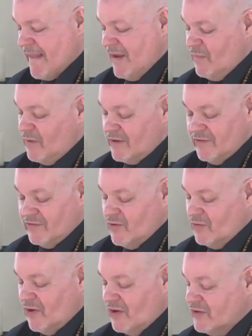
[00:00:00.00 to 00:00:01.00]
and what is
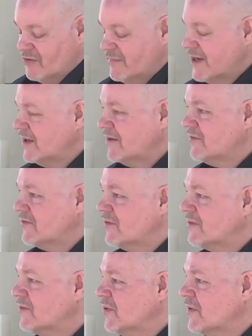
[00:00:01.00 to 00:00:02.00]
no longer
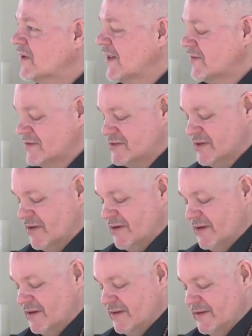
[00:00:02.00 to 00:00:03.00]
meaningful or
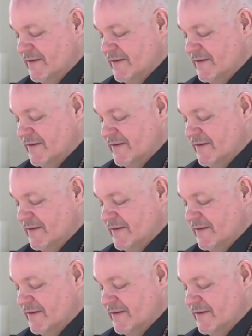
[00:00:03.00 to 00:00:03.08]
necessary.